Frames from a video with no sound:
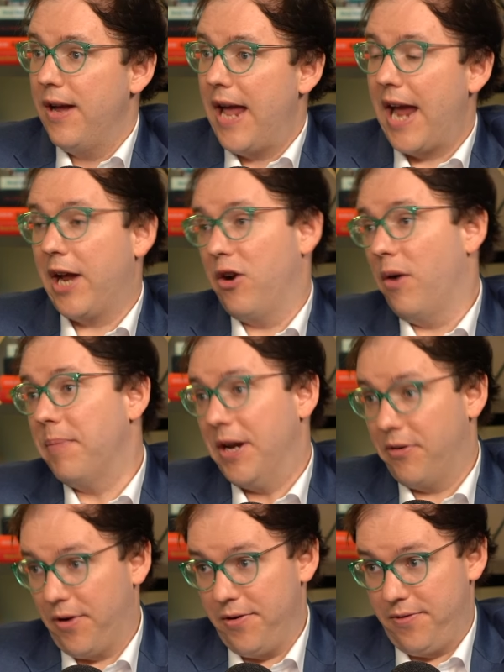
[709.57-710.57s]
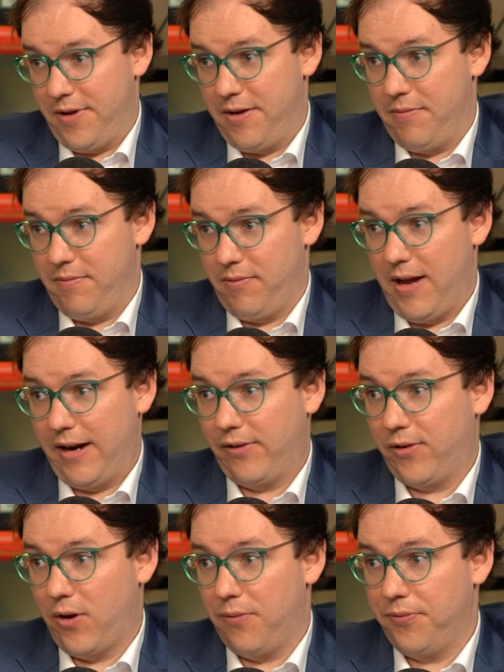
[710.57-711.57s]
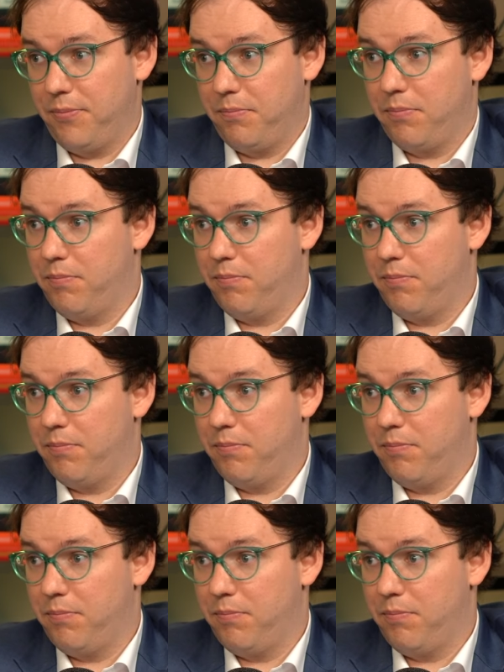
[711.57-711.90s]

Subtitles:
economic growth and like soft